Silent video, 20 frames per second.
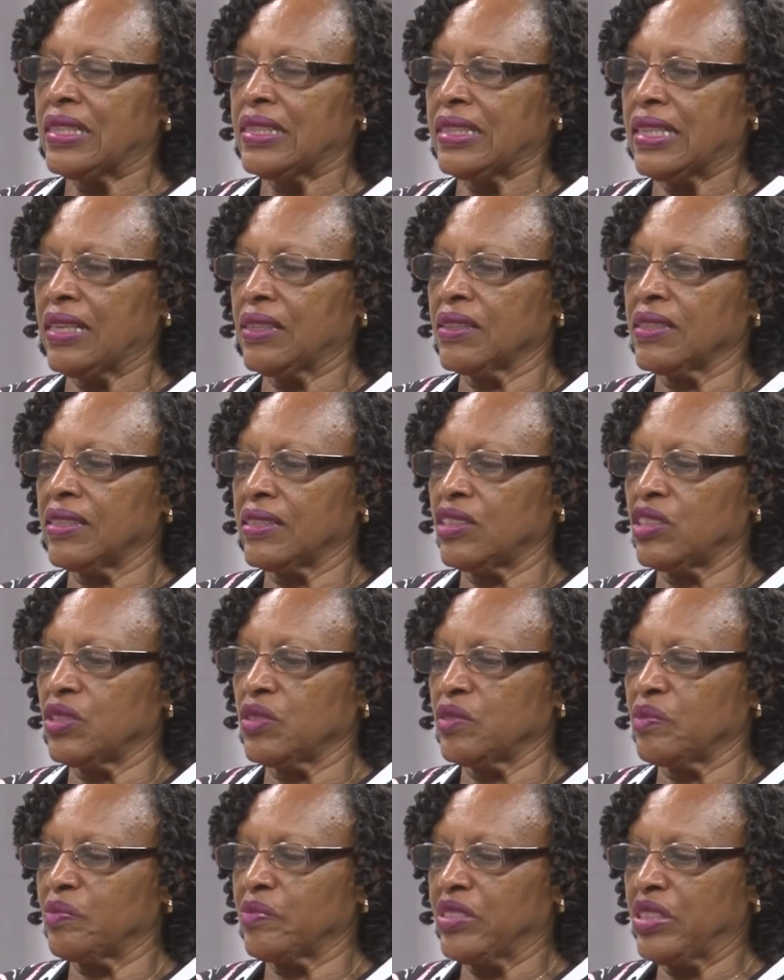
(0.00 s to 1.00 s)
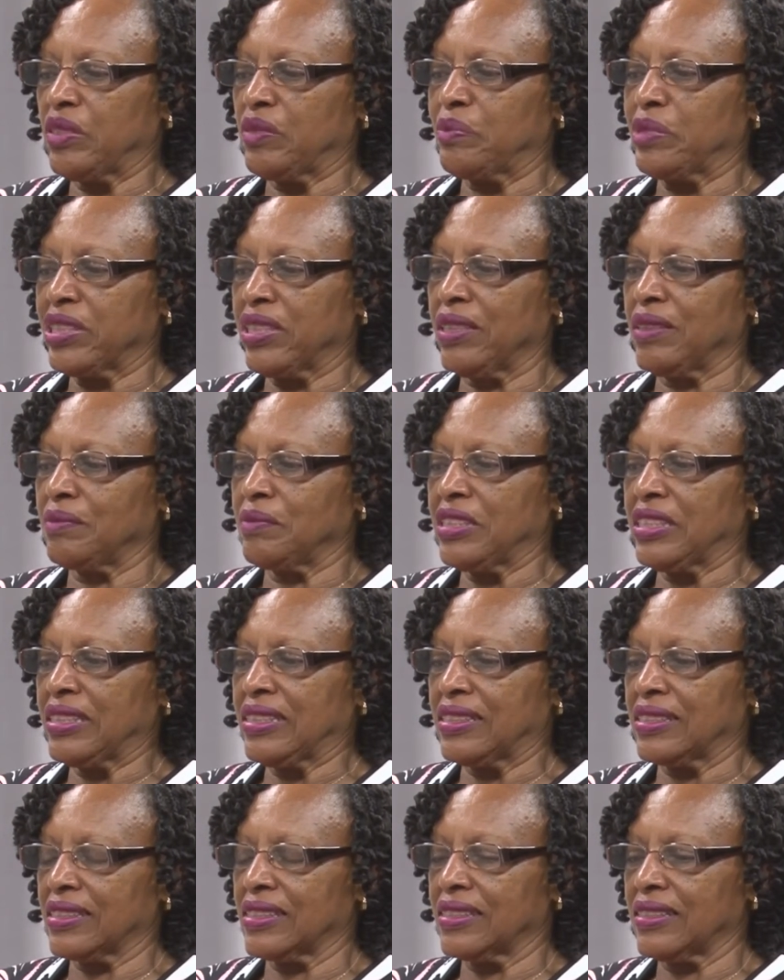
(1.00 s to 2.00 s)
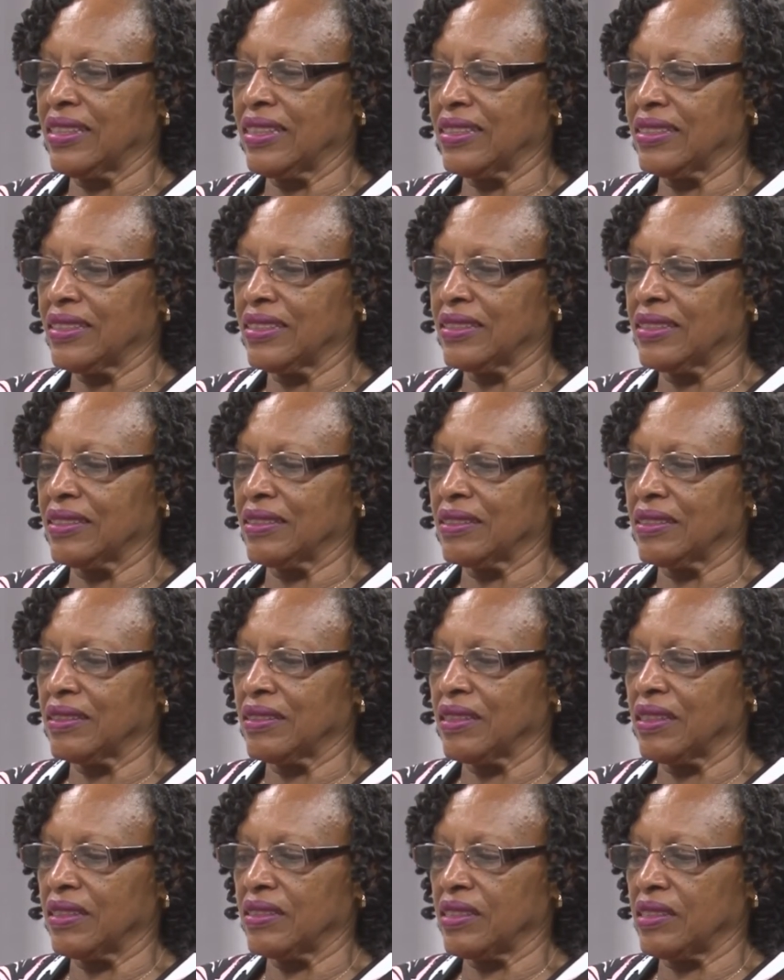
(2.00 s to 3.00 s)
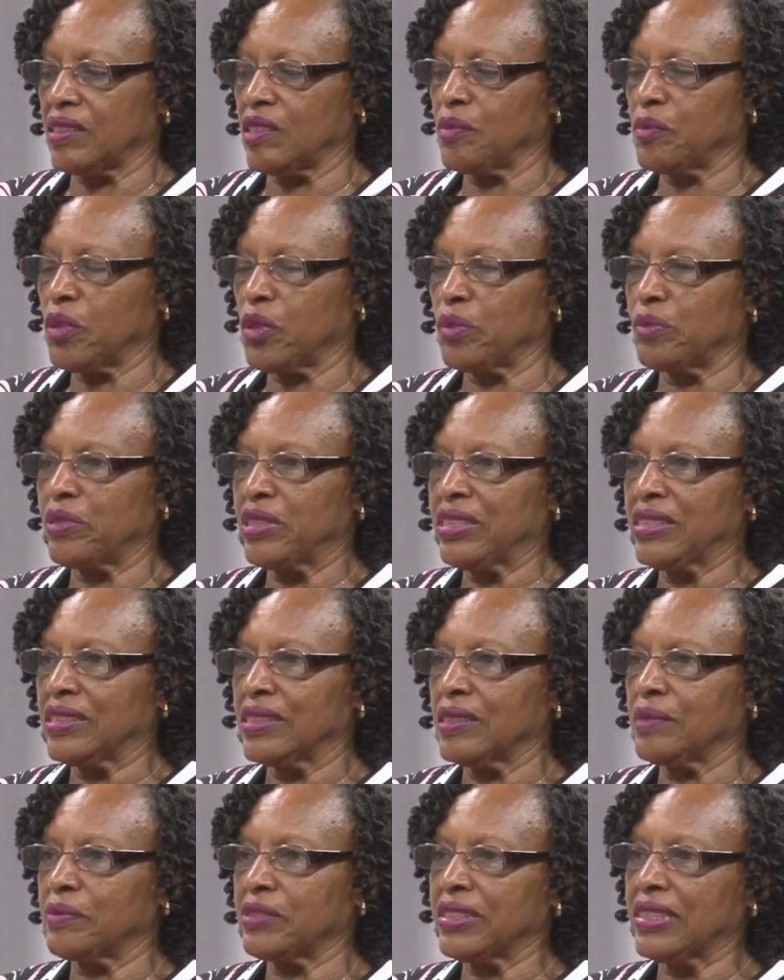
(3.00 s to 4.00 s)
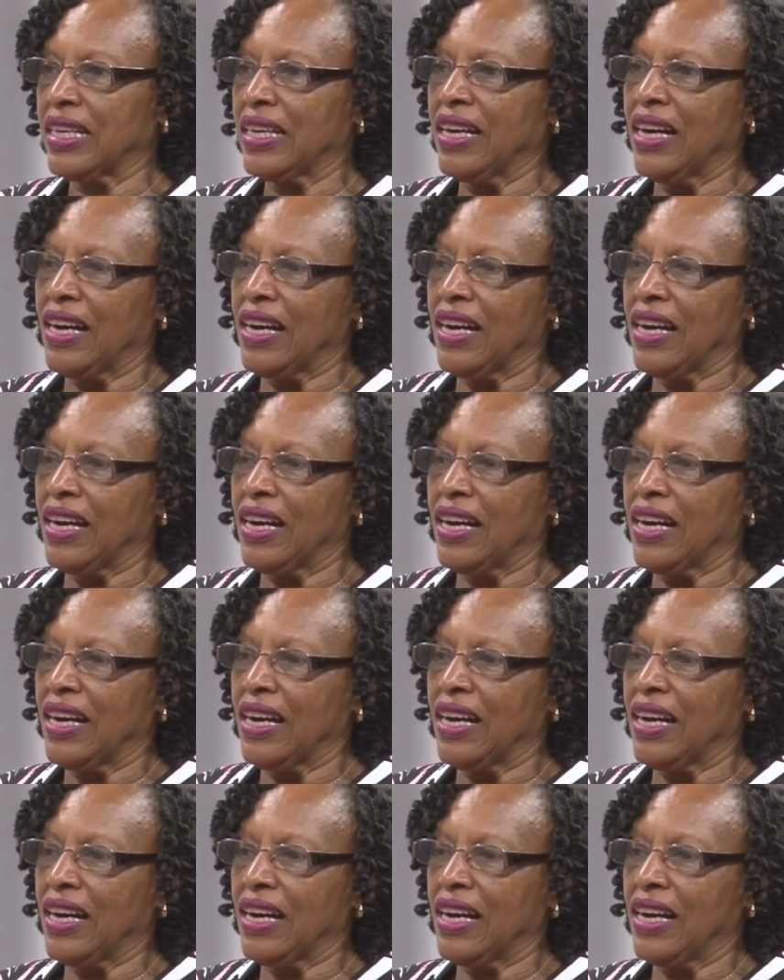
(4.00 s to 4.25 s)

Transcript: Now that you've become this success as a small businessman,